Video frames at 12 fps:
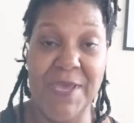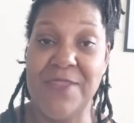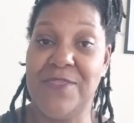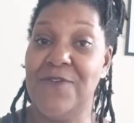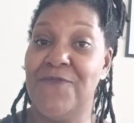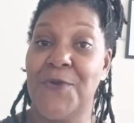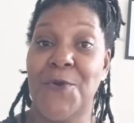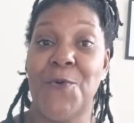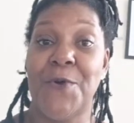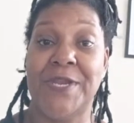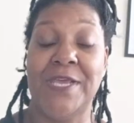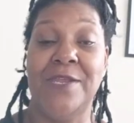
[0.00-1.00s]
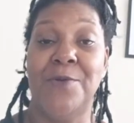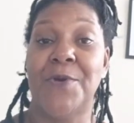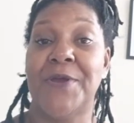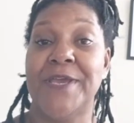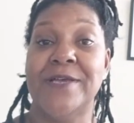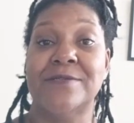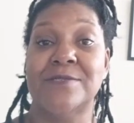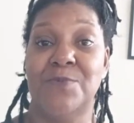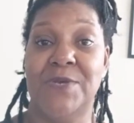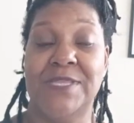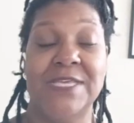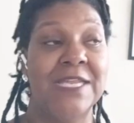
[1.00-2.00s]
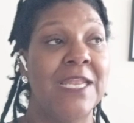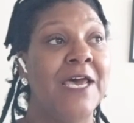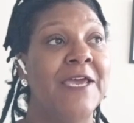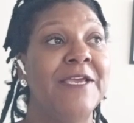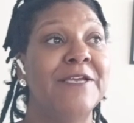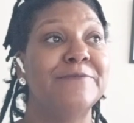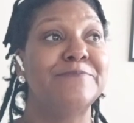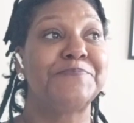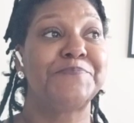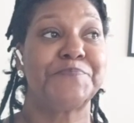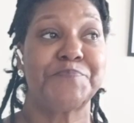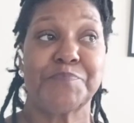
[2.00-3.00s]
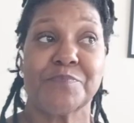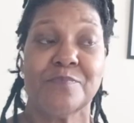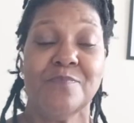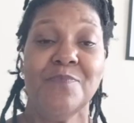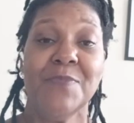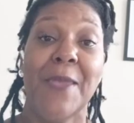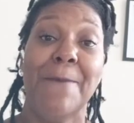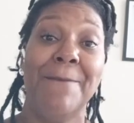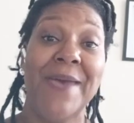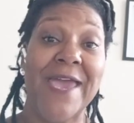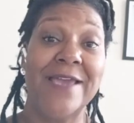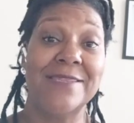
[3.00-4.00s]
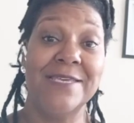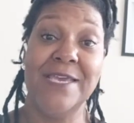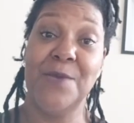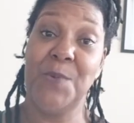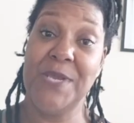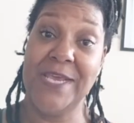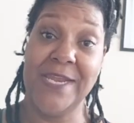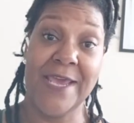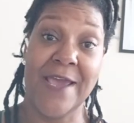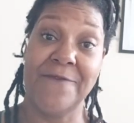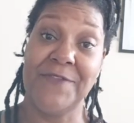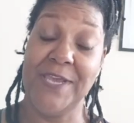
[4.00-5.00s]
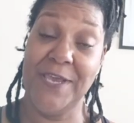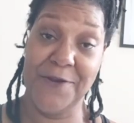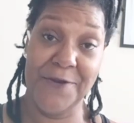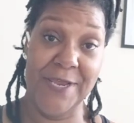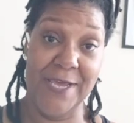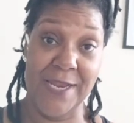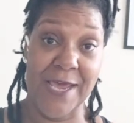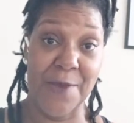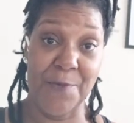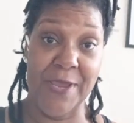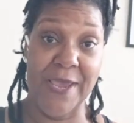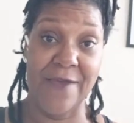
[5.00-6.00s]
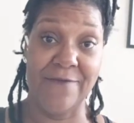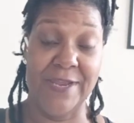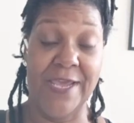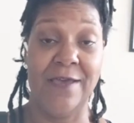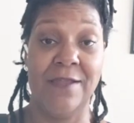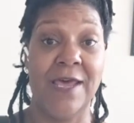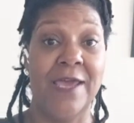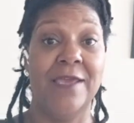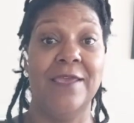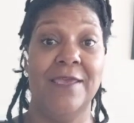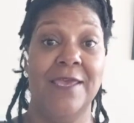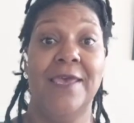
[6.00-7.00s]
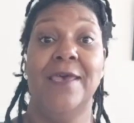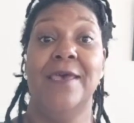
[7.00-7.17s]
method for going anywhere else with it. Like back then, we didn't have the internet like we have now. Like,